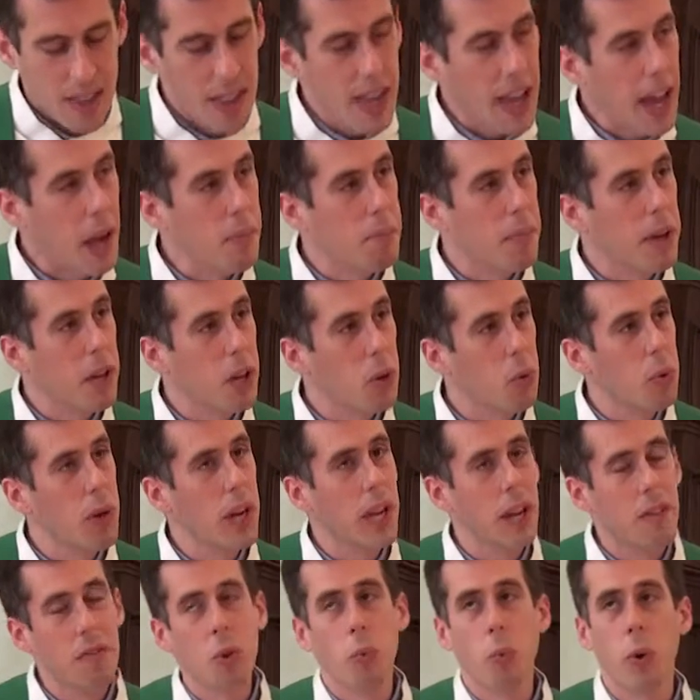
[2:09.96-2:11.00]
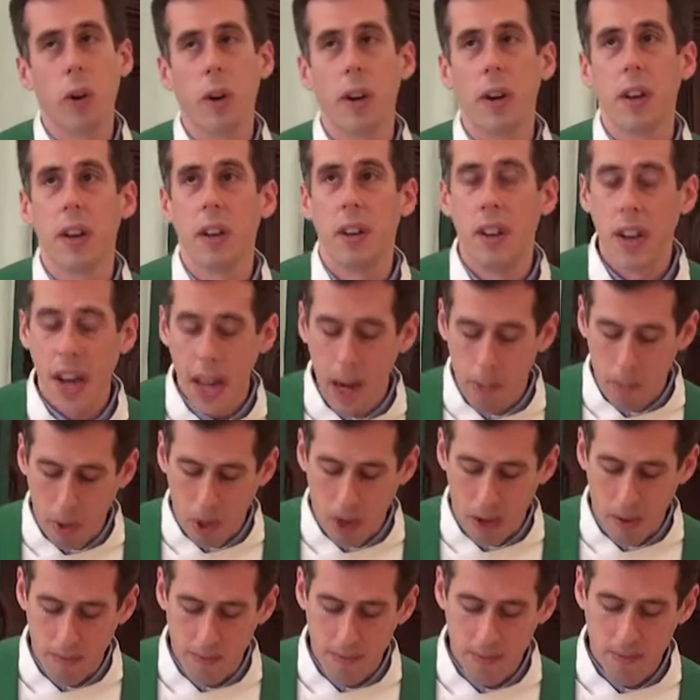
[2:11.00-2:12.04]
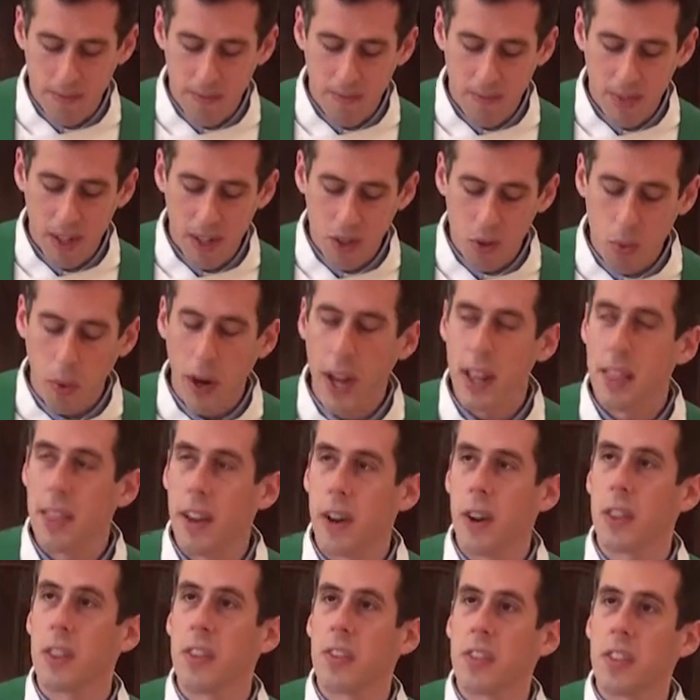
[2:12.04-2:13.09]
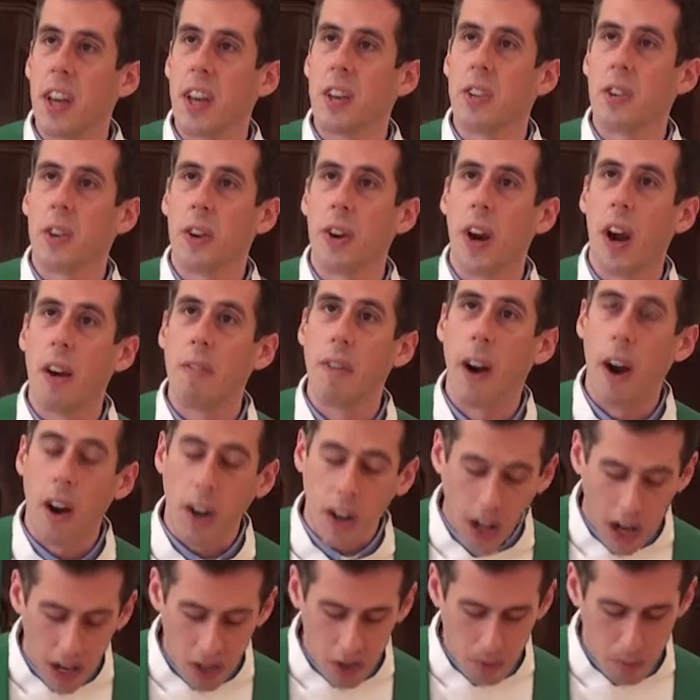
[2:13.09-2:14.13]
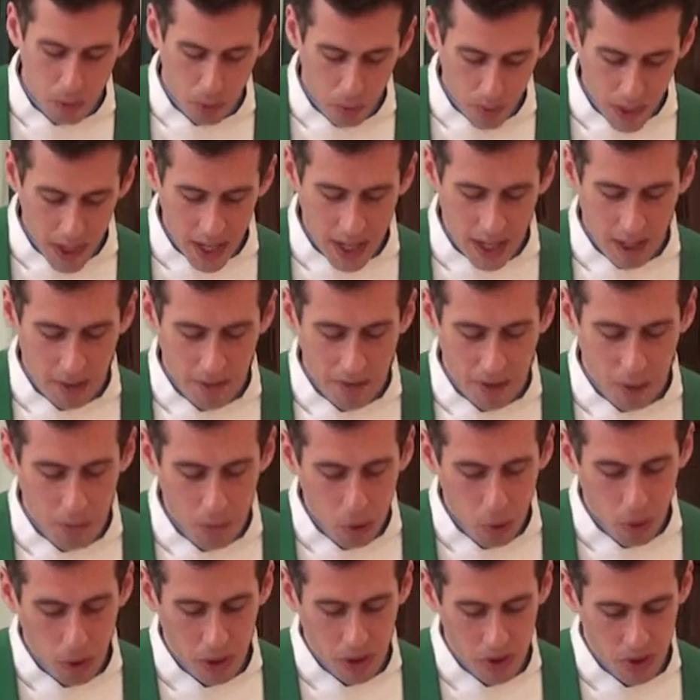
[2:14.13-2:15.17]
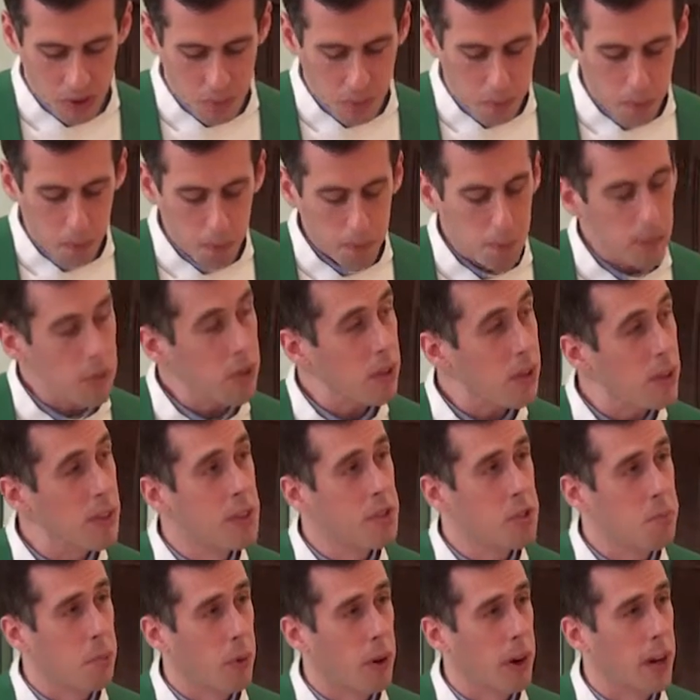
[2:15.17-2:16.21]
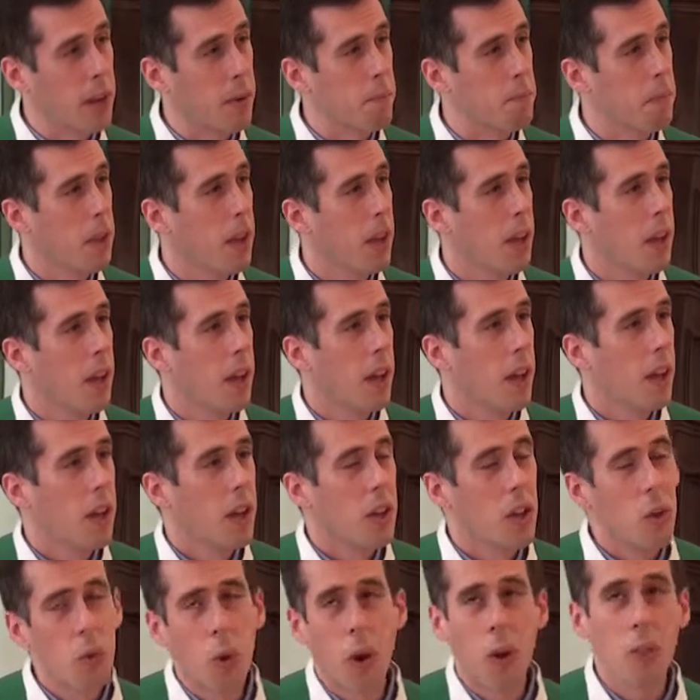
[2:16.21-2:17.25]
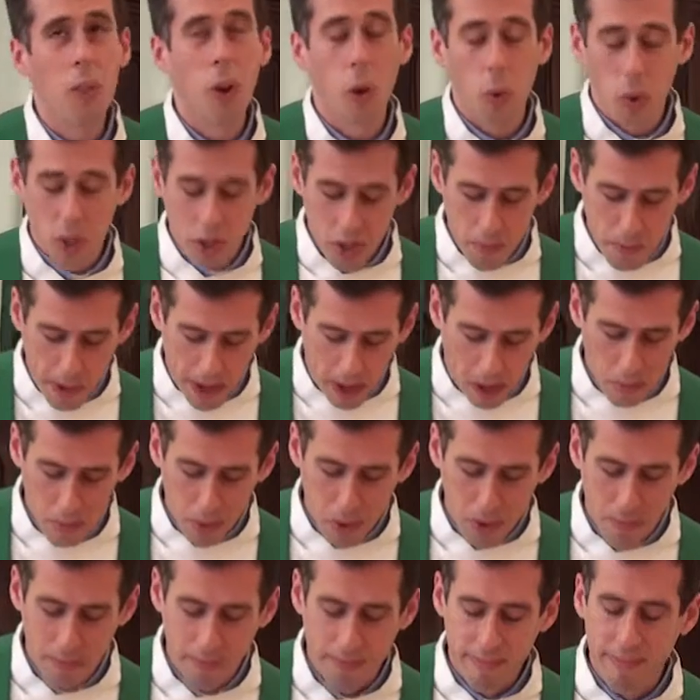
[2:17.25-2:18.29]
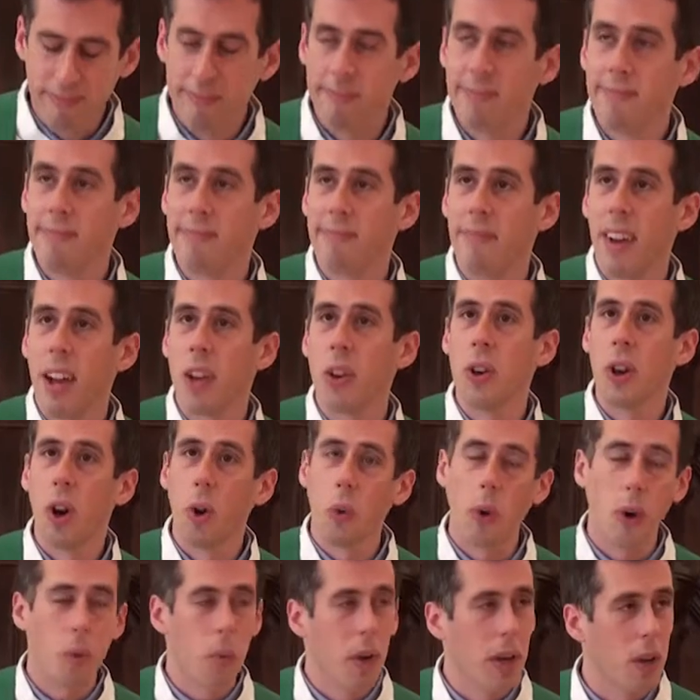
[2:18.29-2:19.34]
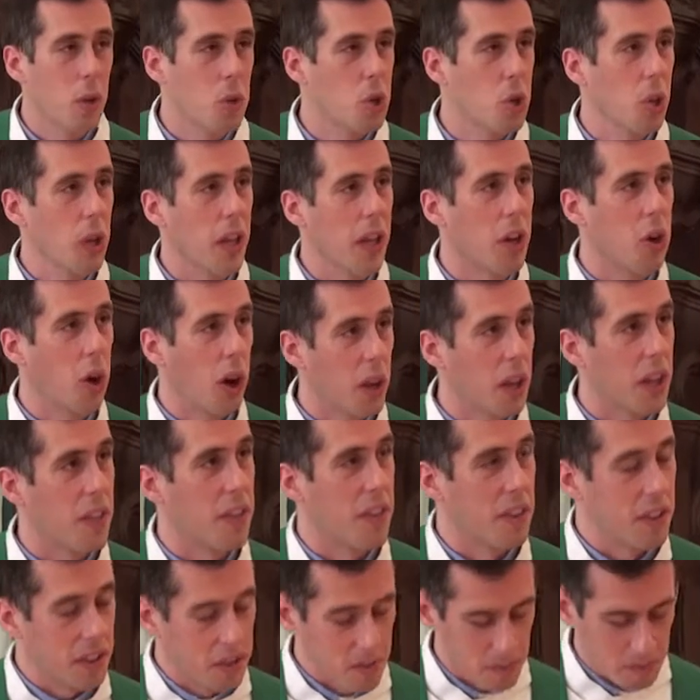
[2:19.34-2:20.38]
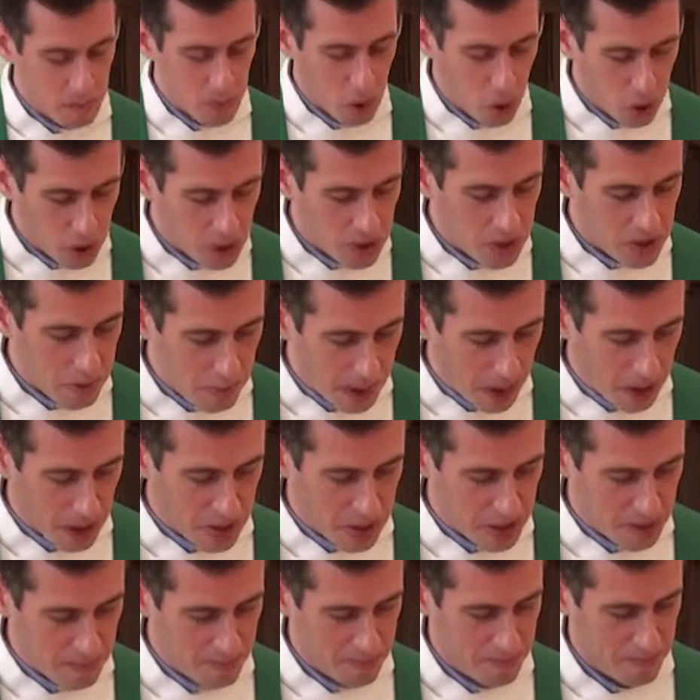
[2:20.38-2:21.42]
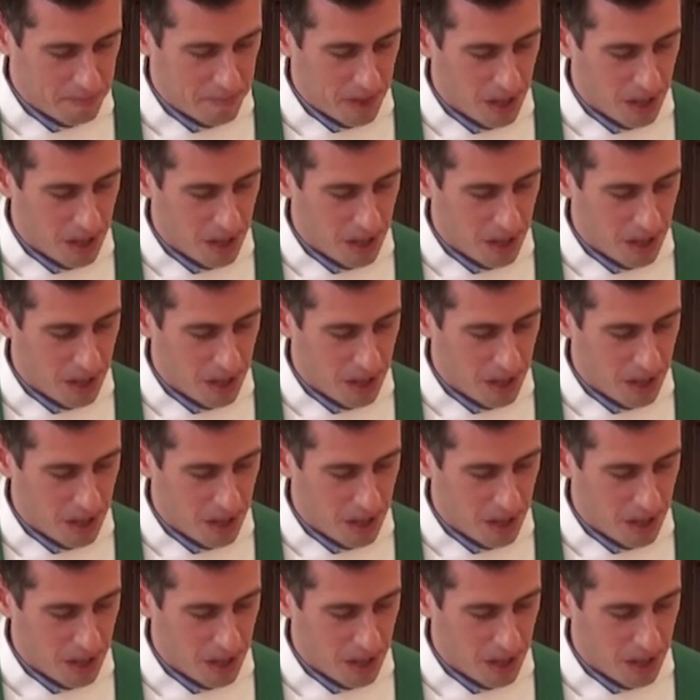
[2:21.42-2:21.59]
The ambiguity of the word neighbor is right there at the center of our gospel reading from Luke this morning. You all know this parable, and you know what we usually call it, the Good Samaritan.